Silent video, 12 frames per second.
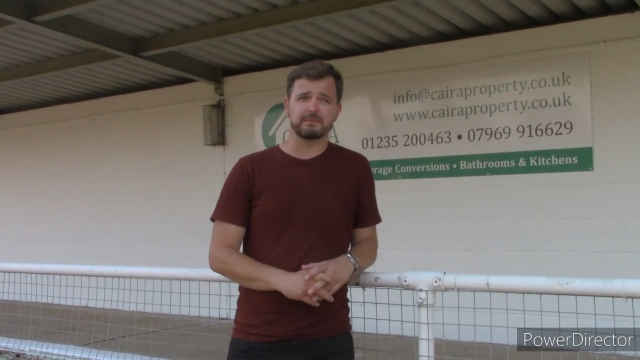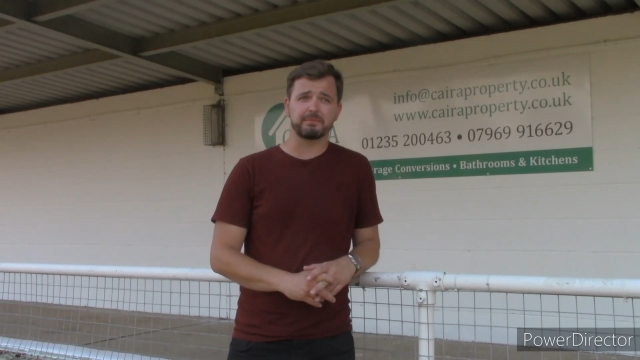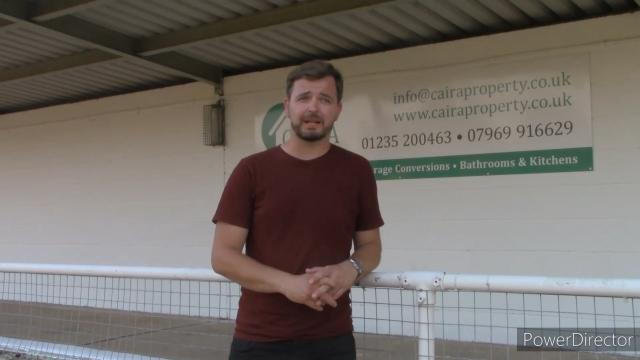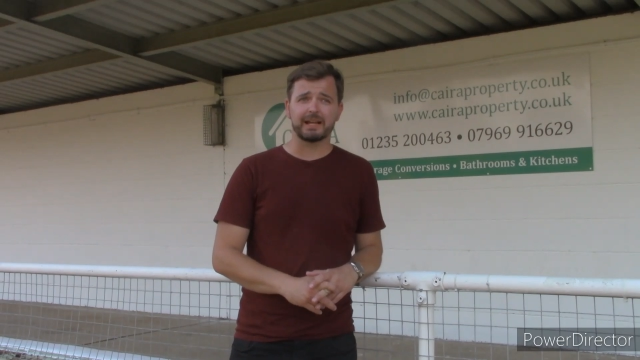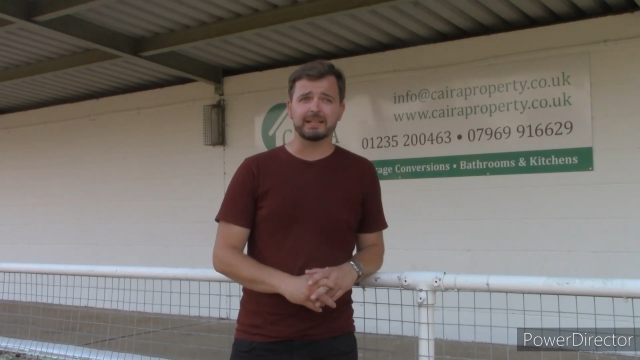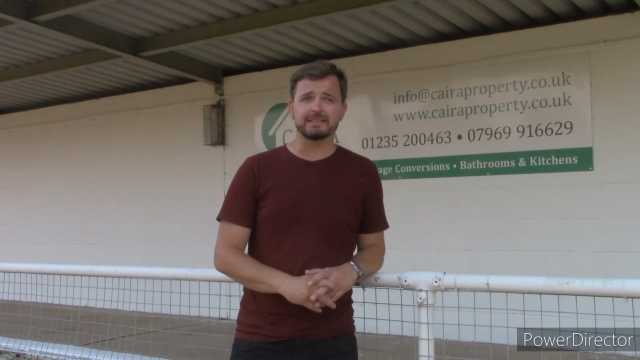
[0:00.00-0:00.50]
in
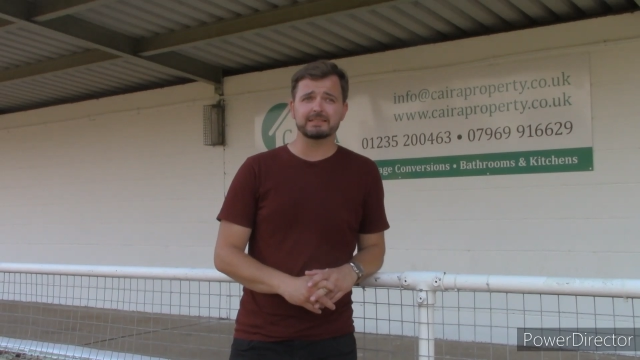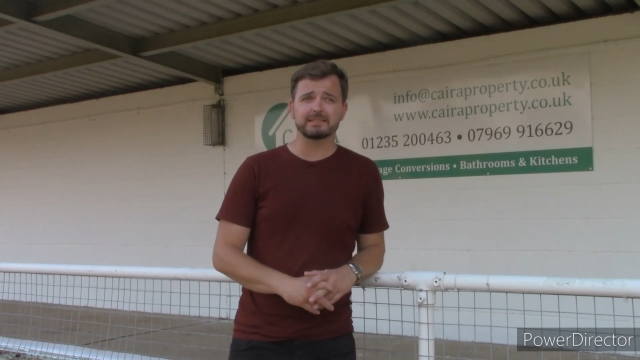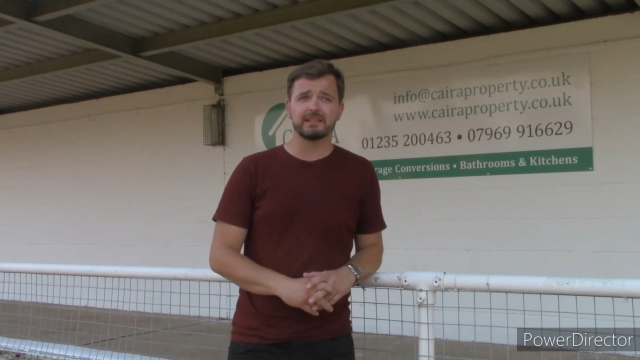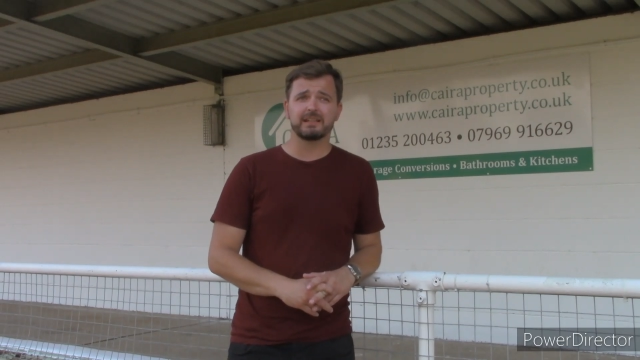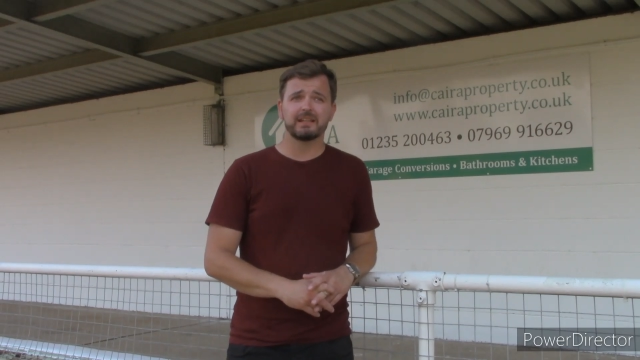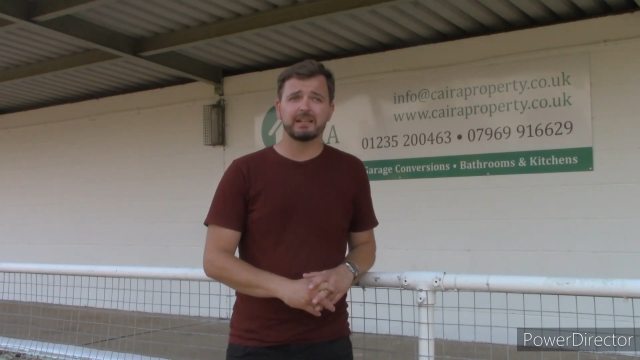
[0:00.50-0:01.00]
place,
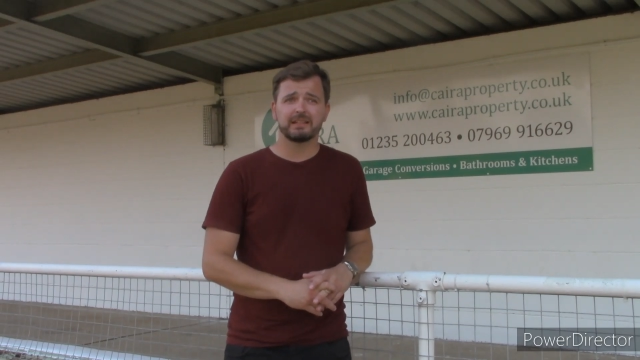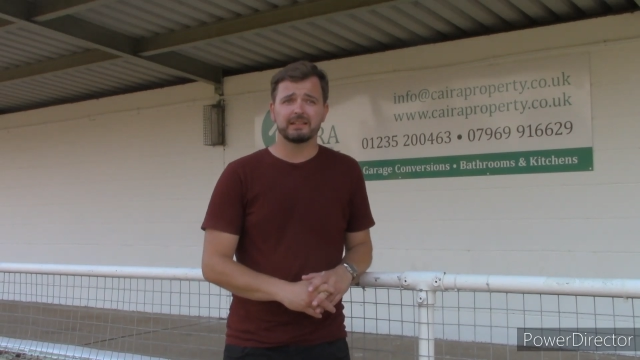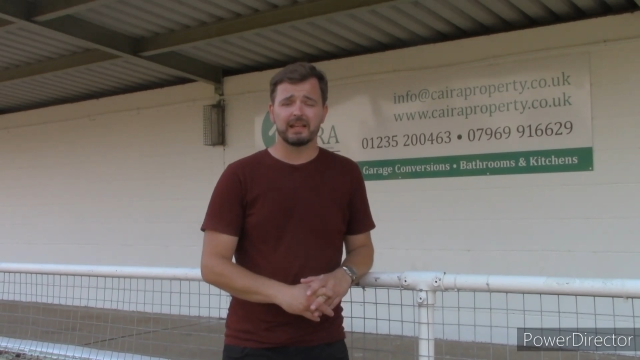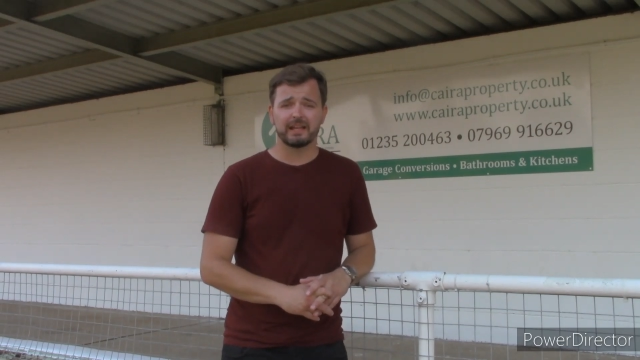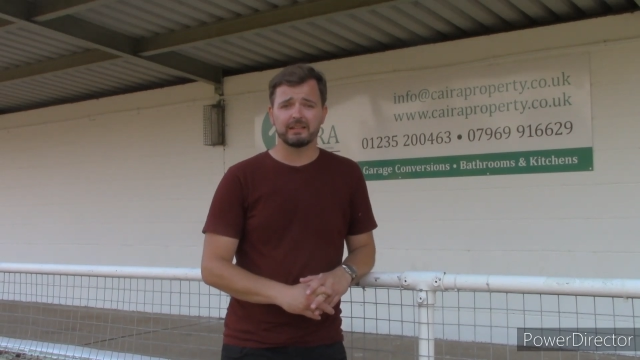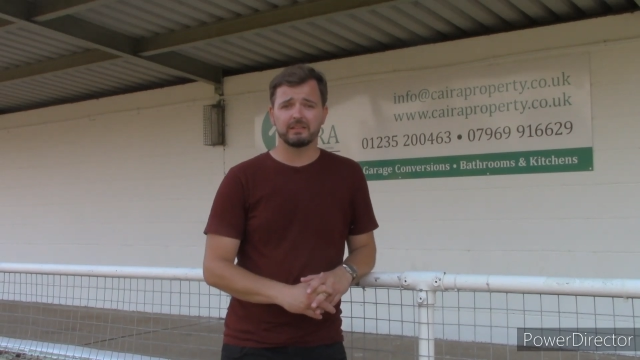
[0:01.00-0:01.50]

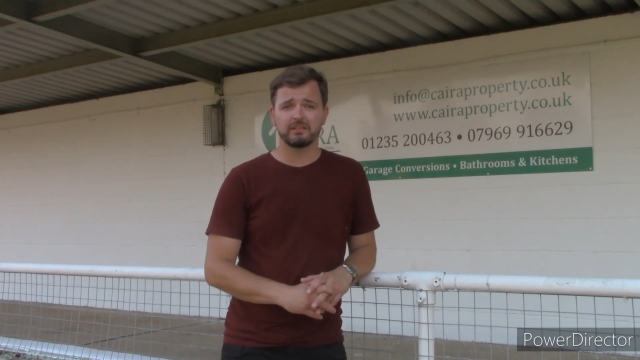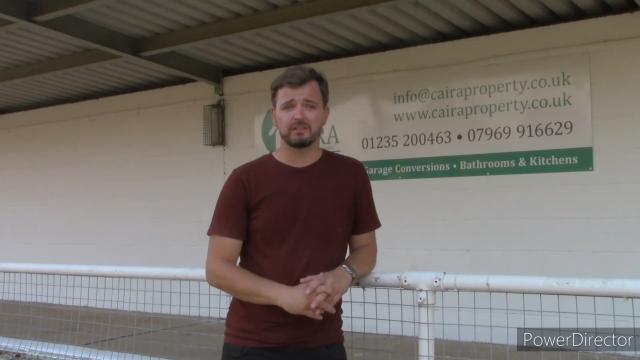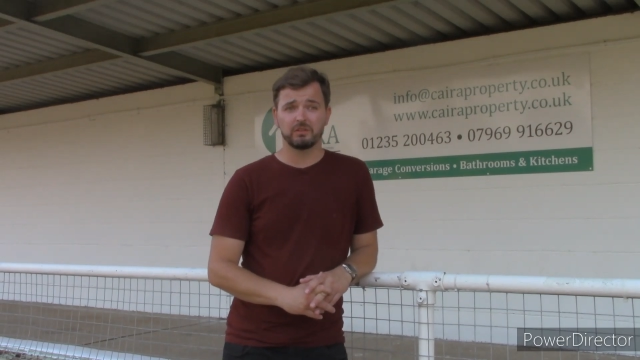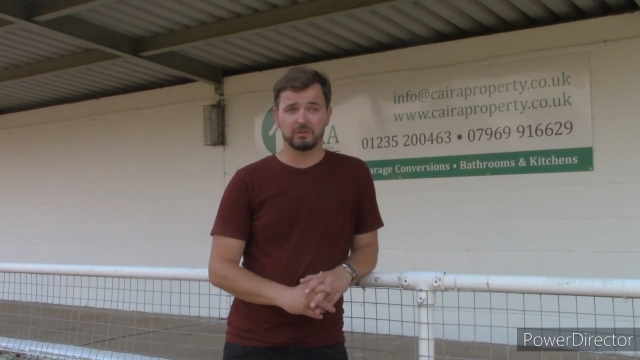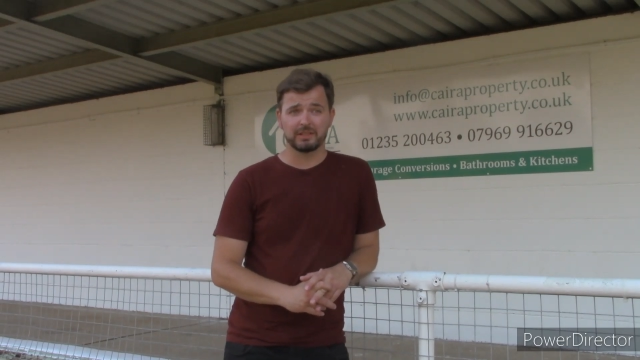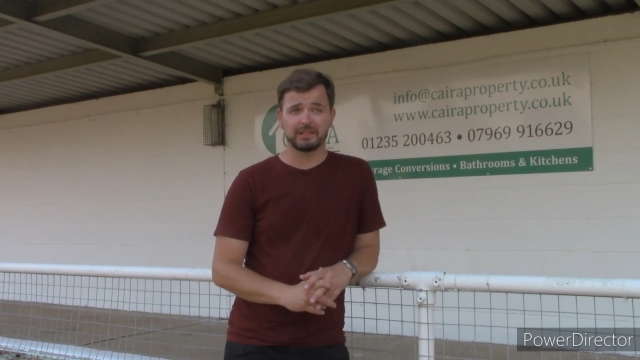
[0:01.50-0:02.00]
then
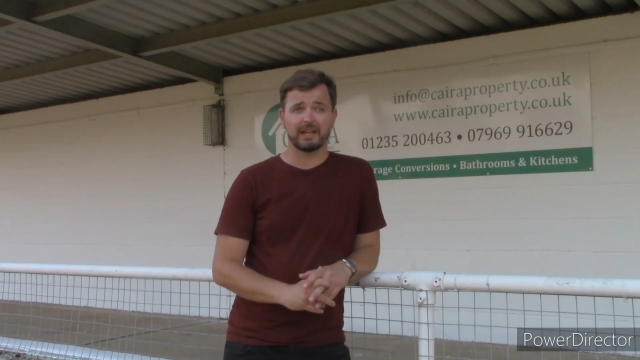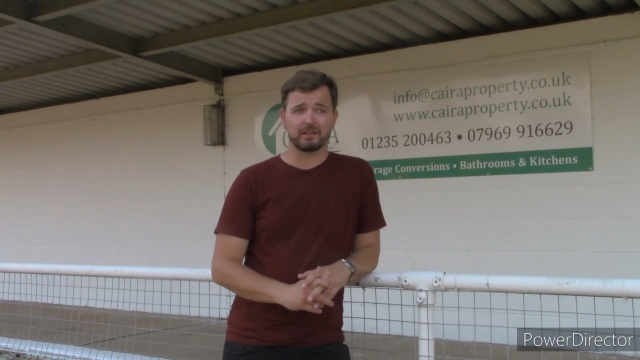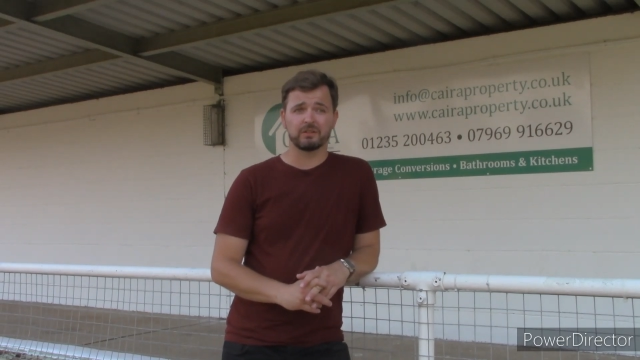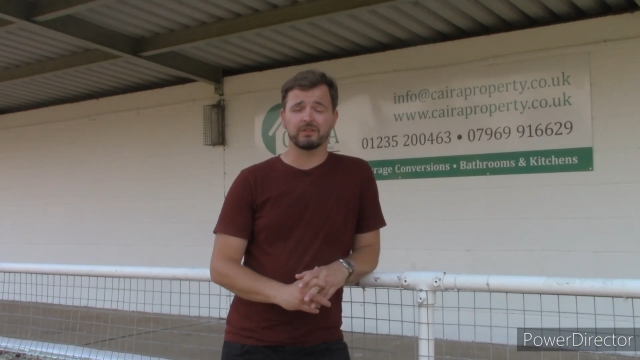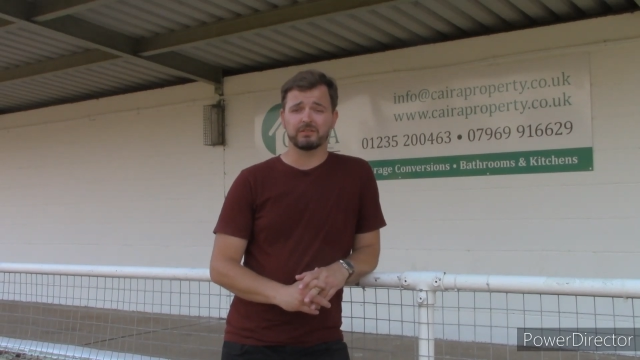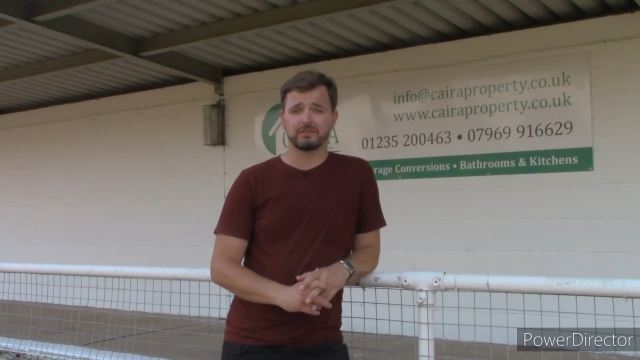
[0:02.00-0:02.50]
you can get a
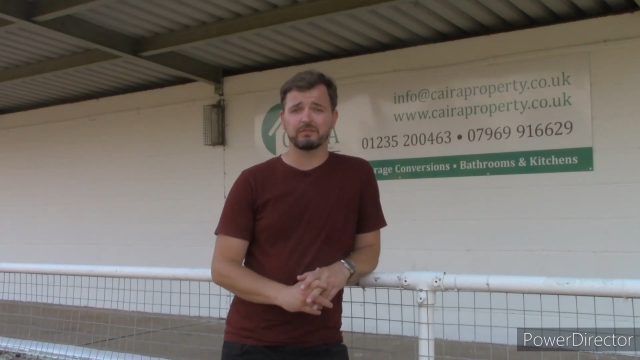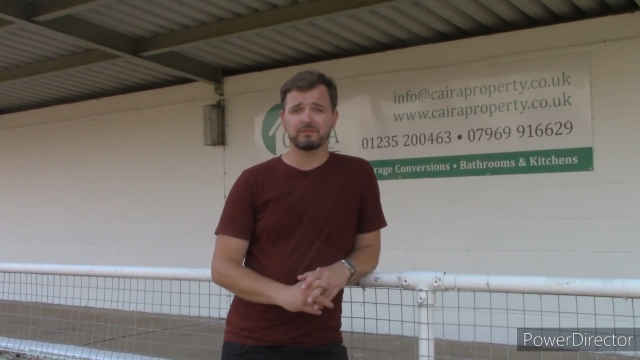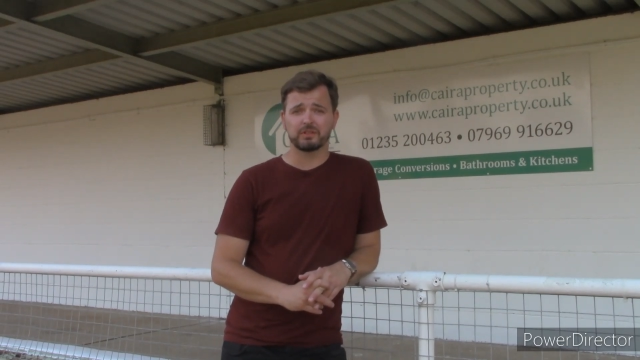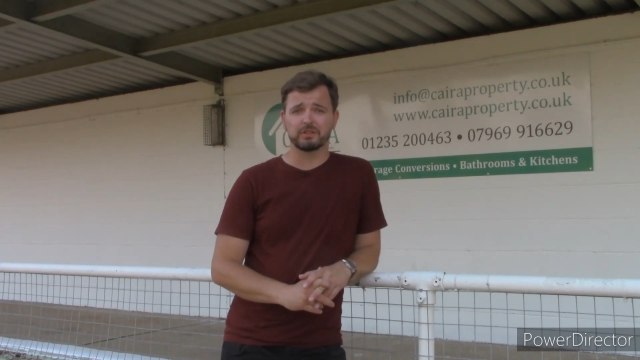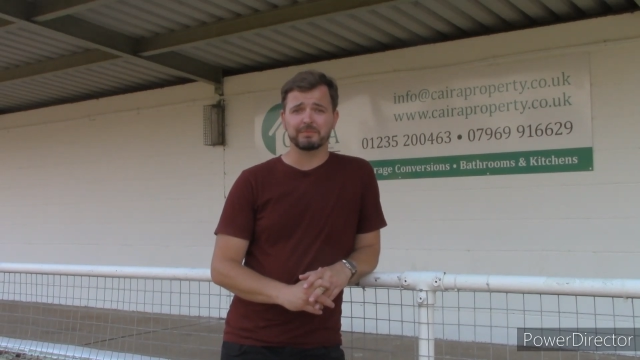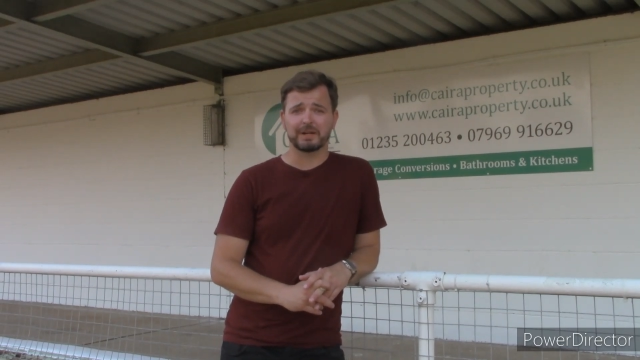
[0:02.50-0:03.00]
good
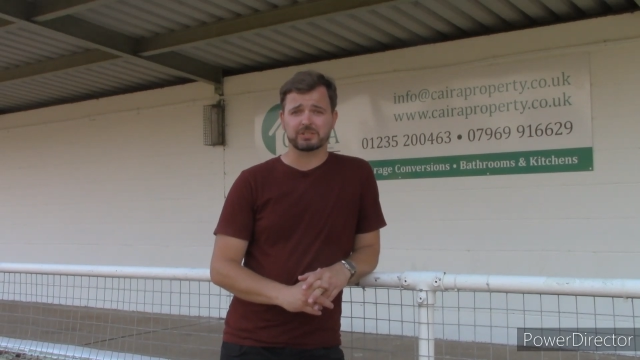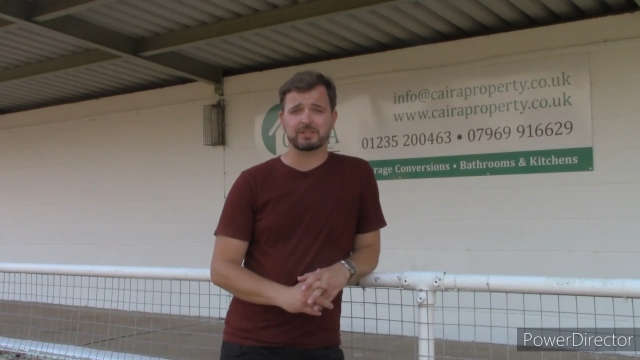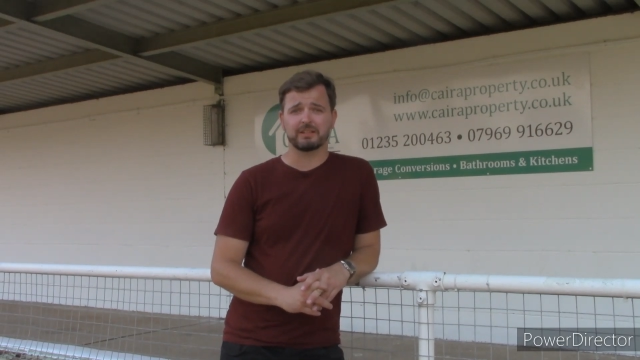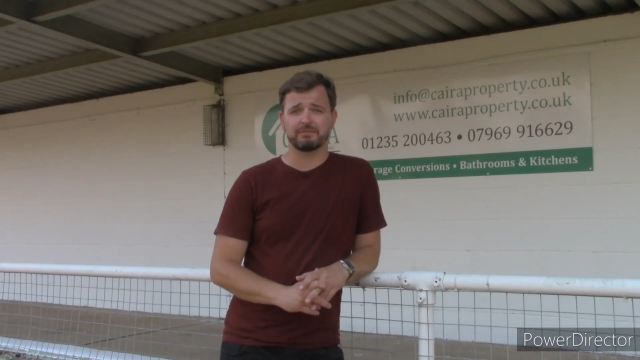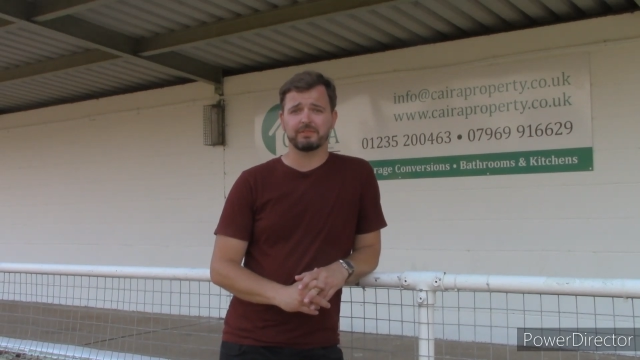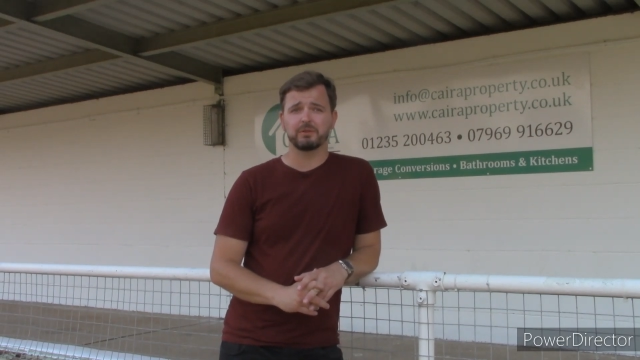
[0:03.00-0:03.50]
good match
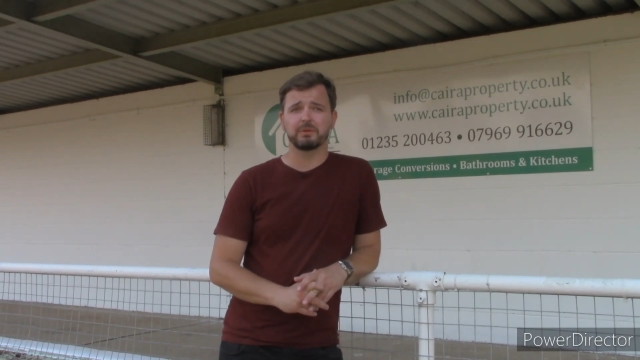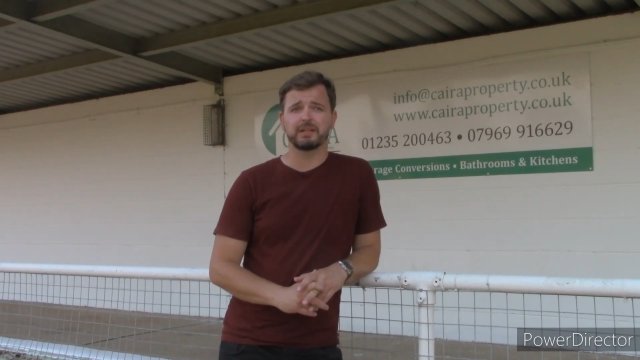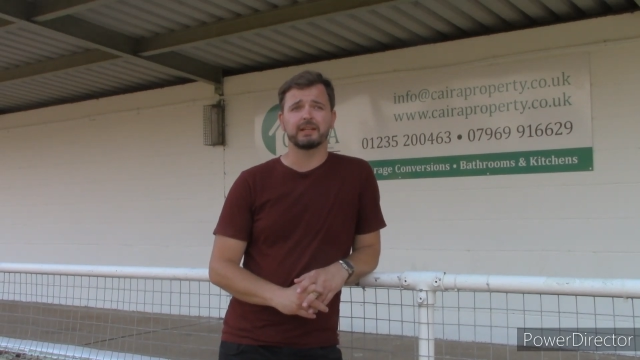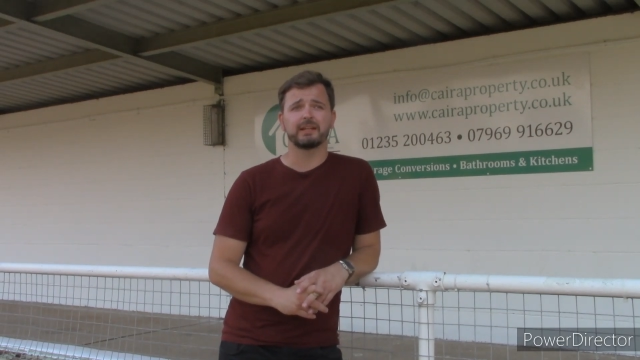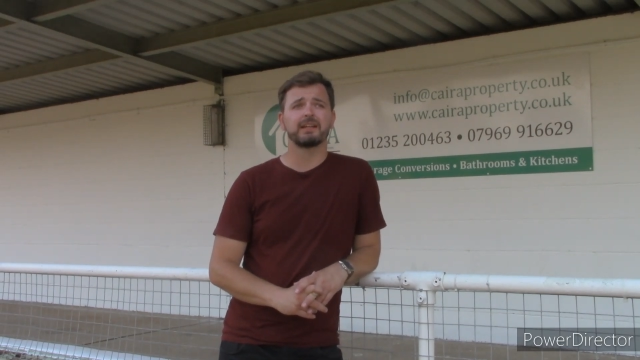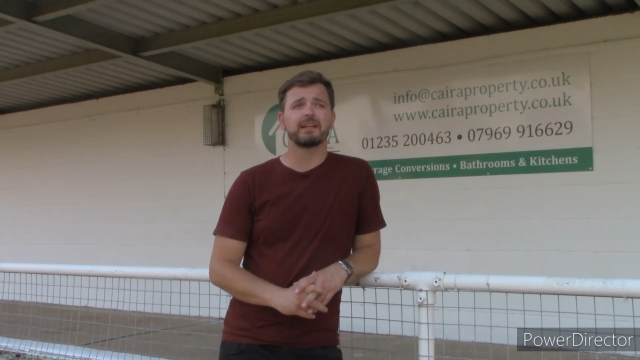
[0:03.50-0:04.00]
day feel here.